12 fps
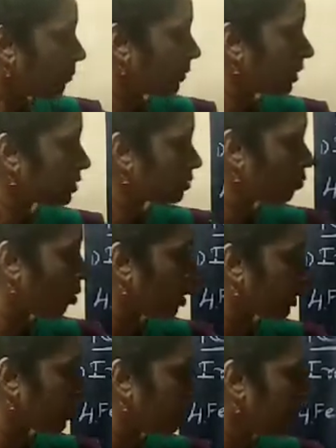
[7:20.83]
plus
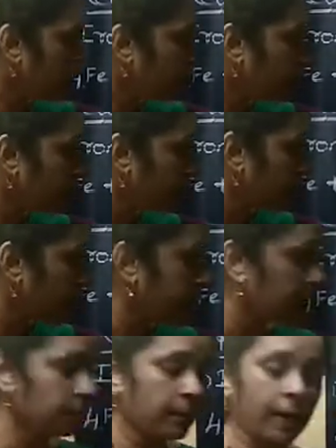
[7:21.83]
water, you will
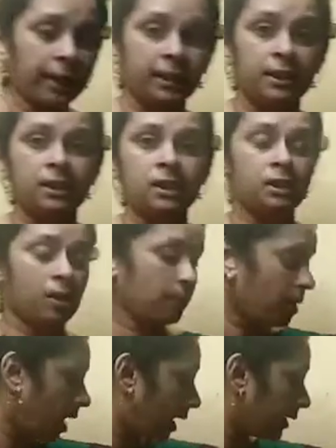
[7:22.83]
get
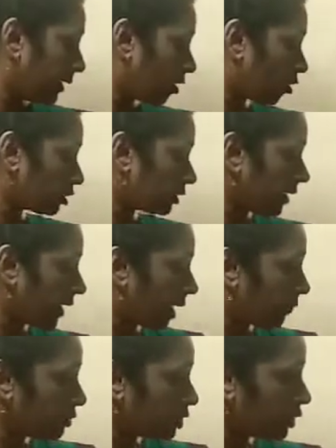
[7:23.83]
magnesium hydroxide.
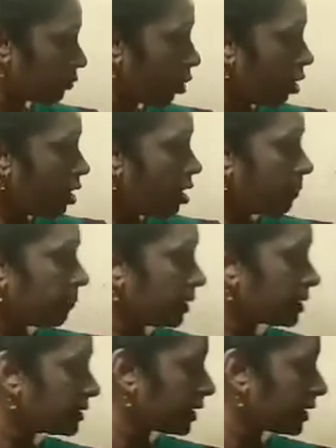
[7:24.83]
MgO plus